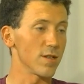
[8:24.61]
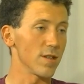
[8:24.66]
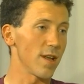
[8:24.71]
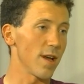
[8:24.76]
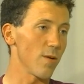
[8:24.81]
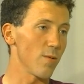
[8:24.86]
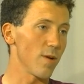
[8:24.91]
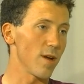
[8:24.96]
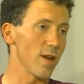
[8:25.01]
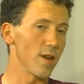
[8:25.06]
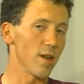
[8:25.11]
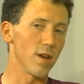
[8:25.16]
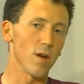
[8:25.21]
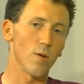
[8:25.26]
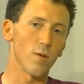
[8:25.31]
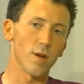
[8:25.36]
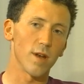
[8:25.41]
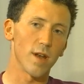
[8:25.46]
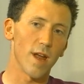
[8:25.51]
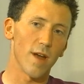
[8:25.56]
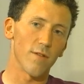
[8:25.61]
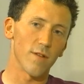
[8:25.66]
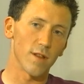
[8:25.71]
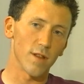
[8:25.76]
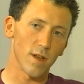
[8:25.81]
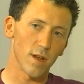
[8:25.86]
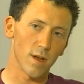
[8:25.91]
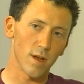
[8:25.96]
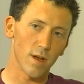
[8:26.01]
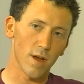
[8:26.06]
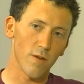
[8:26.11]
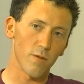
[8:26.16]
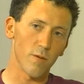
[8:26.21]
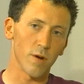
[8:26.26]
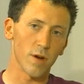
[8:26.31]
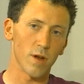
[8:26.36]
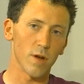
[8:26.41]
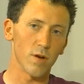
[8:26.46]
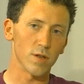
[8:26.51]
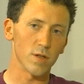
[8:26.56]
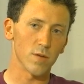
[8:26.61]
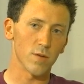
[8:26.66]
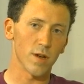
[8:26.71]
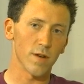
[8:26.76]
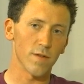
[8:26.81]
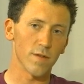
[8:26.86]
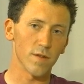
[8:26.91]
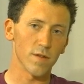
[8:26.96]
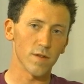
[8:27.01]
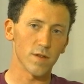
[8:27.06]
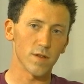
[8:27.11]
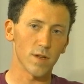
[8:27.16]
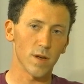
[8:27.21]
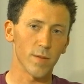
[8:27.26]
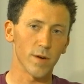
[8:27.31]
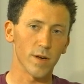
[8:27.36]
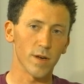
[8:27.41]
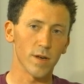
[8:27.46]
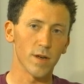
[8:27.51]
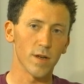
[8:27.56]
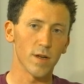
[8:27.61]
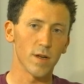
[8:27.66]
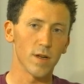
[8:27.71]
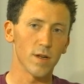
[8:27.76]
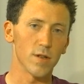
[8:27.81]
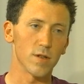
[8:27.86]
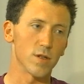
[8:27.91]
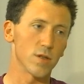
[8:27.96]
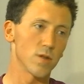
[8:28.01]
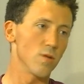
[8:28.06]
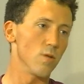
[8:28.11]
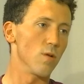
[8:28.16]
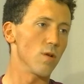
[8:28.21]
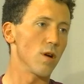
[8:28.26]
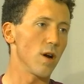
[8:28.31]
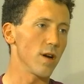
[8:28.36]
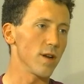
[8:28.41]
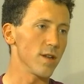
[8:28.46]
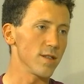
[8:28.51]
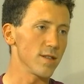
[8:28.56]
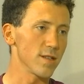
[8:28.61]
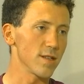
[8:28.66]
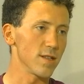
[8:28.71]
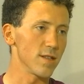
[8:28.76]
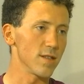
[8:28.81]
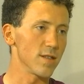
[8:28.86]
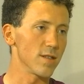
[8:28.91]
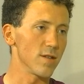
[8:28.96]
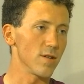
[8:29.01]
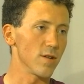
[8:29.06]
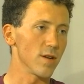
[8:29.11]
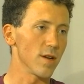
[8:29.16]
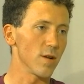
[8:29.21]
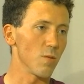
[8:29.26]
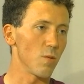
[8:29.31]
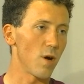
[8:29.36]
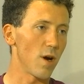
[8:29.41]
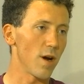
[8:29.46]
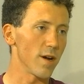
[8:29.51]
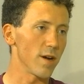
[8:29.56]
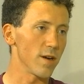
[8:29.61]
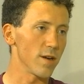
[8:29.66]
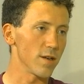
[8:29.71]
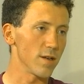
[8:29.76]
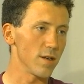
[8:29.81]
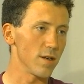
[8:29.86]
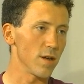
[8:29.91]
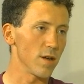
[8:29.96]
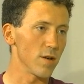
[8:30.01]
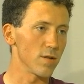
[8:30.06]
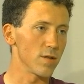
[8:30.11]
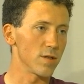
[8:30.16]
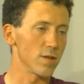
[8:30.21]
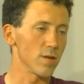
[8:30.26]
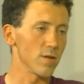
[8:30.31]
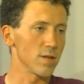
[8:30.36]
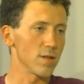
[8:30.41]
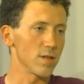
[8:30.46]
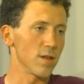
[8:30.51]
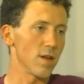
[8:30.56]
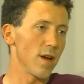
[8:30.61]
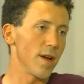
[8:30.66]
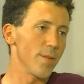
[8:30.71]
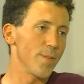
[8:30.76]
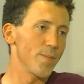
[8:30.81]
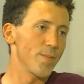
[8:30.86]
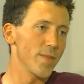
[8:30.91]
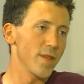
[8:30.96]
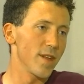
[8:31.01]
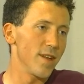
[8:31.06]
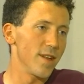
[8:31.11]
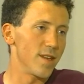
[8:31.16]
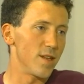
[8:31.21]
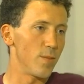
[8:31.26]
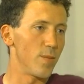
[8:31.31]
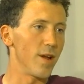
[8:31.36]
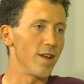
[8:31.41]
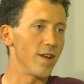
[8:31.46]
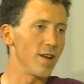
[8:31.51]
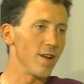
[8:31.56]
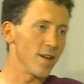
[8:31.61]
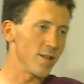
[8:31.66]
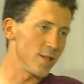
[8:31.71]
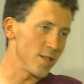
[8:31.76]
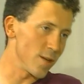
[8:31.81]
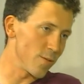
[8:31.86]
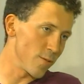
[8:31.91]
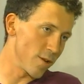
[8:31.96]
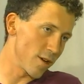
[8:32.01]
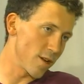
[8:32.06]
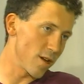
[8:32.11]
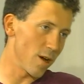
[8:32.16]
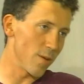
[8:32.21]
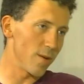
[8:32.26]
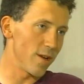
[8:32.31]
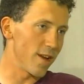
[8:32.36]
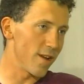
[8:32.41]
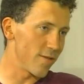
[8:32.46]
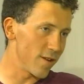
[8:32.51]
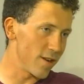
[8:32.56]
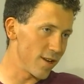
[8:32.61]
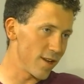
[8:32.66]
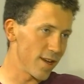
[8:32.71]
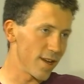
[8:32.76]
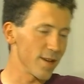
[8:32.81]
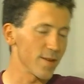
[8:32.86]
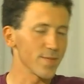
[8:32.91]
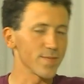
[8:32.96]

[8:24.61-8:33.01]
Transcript: So okay. that way, you know, when everything everyone goes away for the summer, the school gardens can still get watered, you know, so it's okay, not good. dependent on someone coming every okay. day.